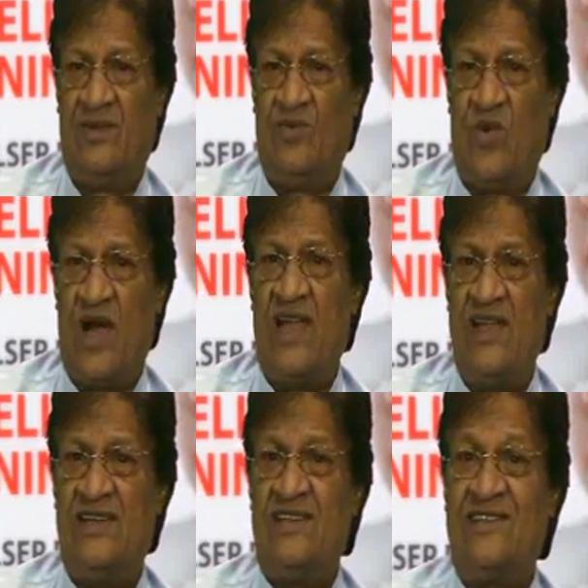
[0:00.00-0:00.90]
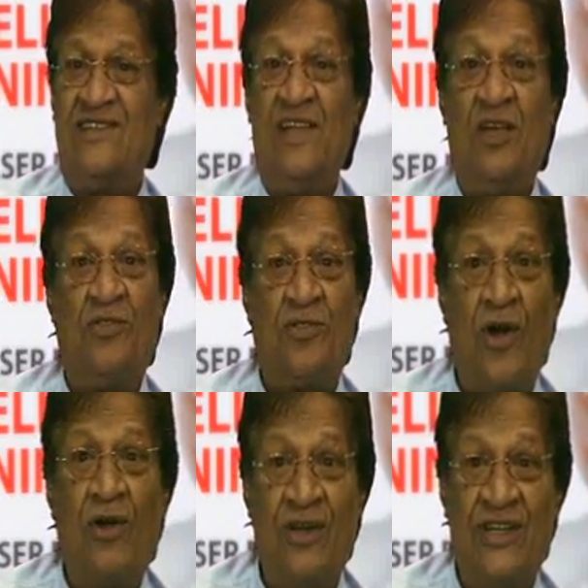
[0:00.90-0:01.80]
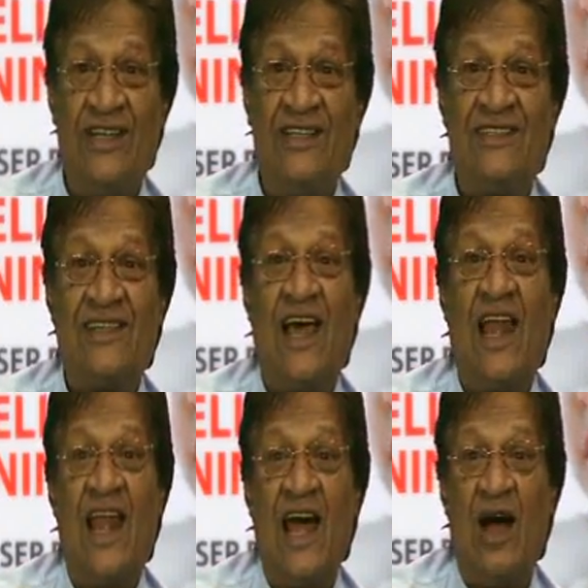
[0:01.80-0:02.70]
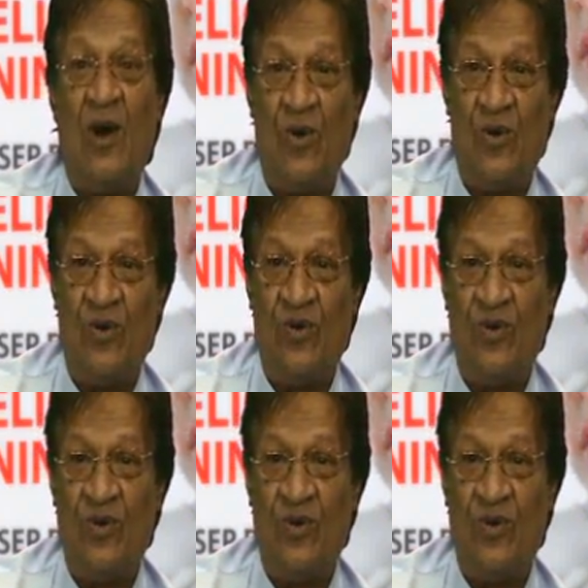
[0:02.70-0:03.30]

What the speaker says: Why does the authorities allow